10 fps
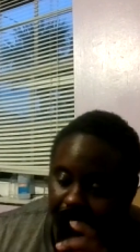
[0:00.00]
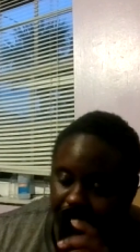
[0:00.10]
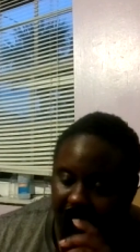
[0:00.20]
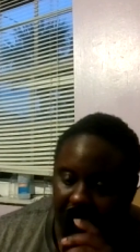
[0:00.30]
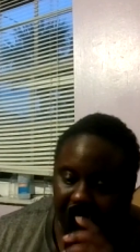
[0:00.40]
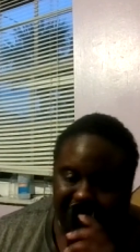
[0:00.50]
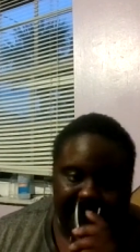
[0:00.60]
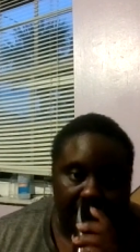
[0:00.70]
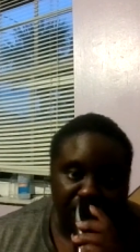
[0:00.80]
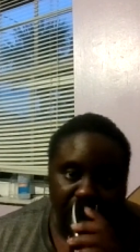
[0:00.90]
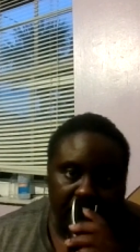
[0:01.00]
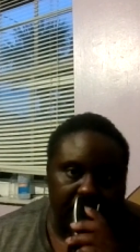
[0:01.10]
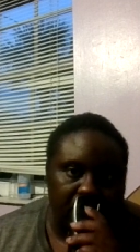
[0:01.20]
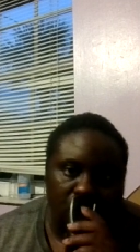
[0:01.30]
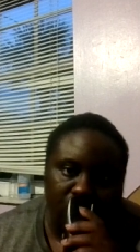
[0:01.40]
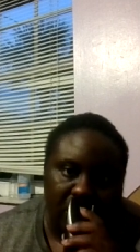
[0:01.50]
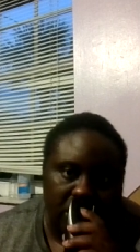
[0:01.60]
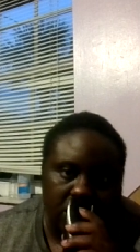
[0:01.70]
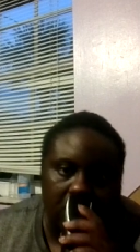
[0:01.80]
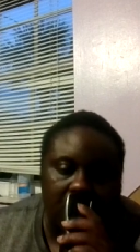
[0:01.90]
family because i'm family
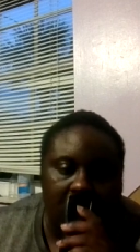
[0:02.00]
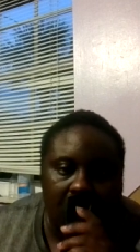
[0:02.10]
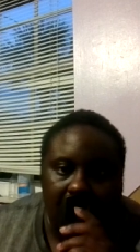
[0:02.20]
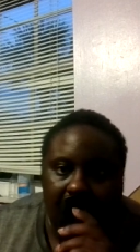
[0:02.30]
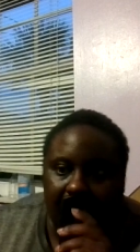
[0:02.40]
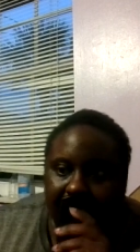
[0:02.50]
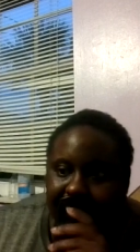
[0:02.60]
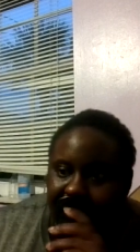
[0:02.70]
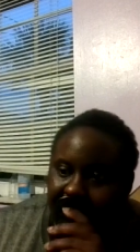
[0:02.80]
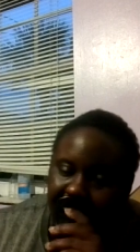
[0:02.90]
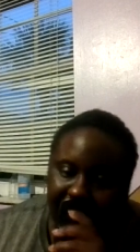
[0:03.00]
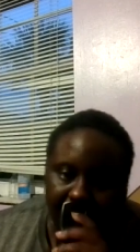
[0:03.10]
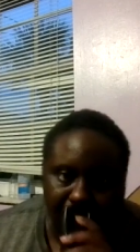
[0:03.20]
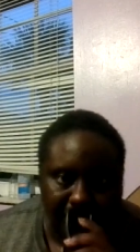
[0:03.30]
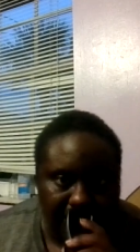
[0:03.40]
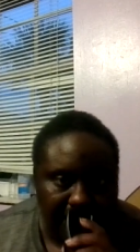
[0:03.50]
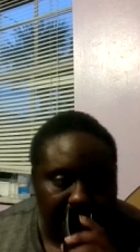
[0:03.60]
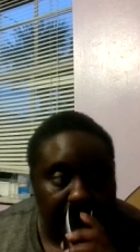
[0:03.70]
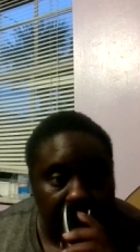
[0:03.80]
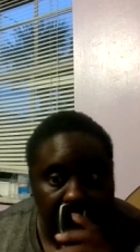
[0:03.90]
oriented i like i like me
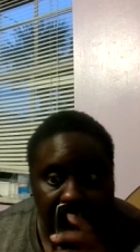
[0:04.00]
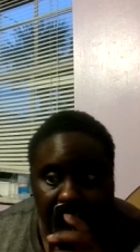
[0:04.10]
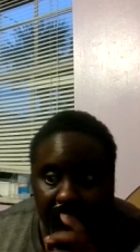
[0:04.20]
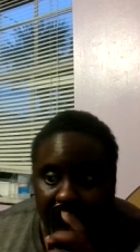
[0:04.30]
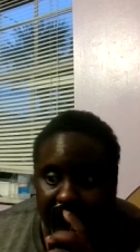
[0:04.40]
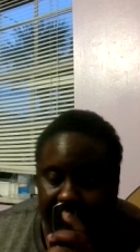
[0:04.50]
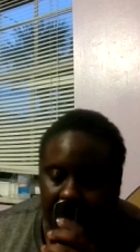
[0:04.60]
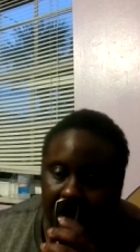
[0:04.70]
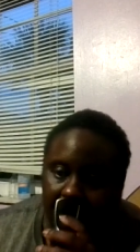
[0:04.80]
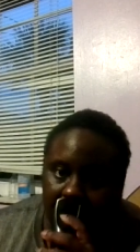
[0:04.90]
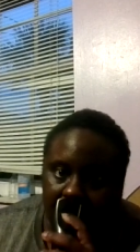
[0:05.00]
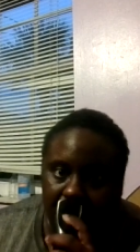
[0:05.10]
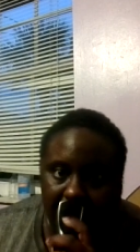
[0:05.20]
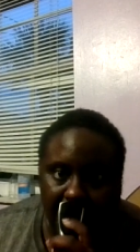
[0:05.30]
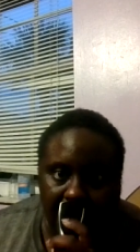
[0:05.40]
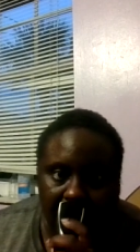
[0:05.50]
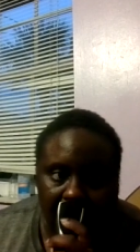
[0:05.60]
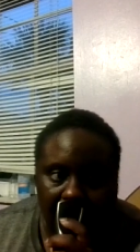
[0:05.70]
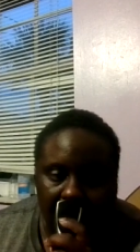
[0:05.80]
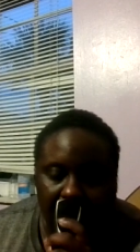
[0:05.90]
i'm a person i like to me
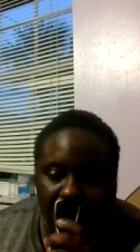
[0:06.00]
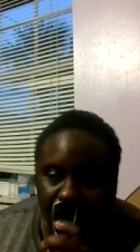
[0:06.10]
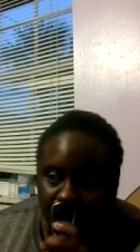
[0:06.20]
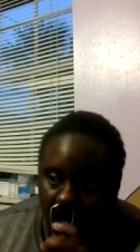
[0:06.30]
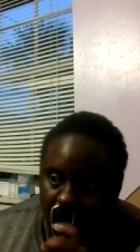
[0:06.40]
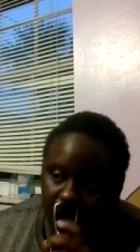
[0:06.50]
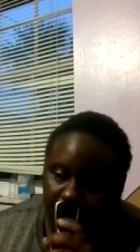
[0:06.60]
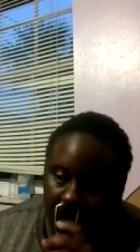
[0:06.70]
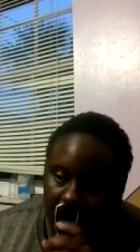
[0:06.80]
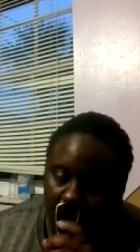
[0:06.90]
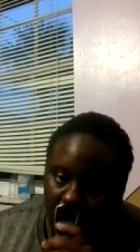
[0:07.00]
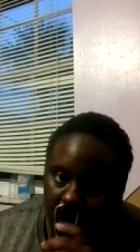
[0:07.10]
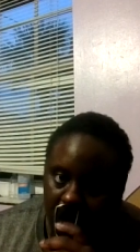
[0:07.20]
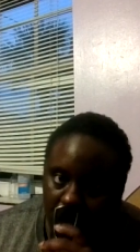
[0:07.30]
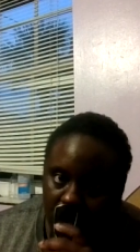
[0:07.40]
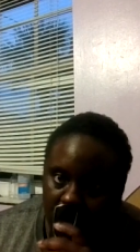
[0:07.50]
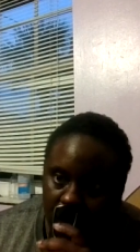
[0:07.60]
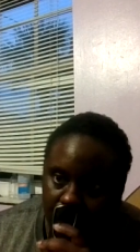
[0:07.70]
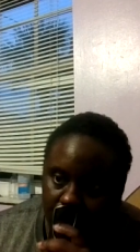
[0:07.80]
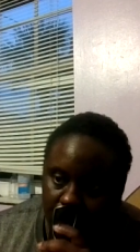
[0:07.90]
i'm a very family oriented person
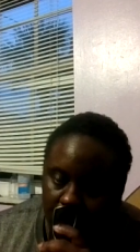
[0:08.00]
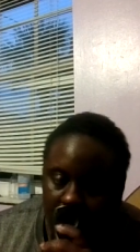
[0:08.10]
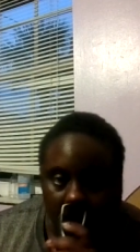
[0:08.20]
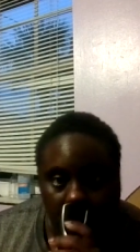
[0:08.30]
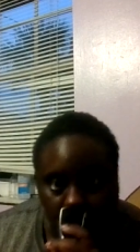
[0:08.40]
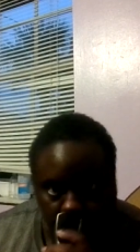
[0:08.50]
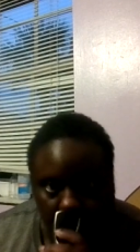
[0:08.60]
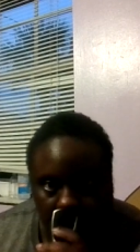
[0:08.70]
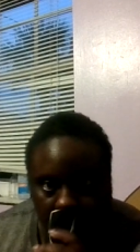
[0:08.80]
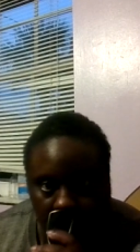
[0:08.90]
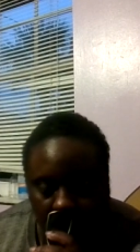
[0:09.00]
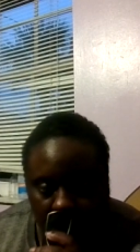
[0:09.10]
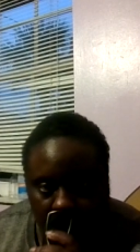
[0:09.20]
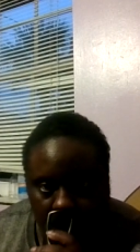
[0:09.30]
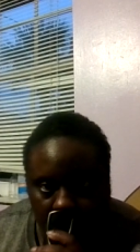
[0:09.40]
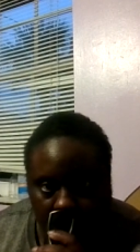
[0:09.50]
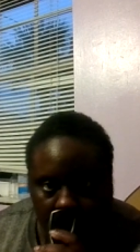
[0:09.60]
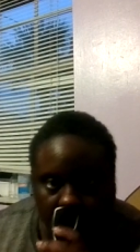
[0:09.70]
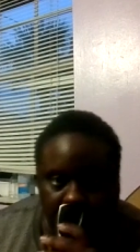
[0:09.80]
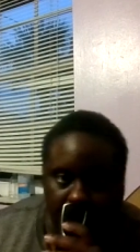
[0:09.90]
really
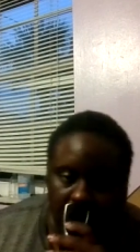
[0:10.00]
if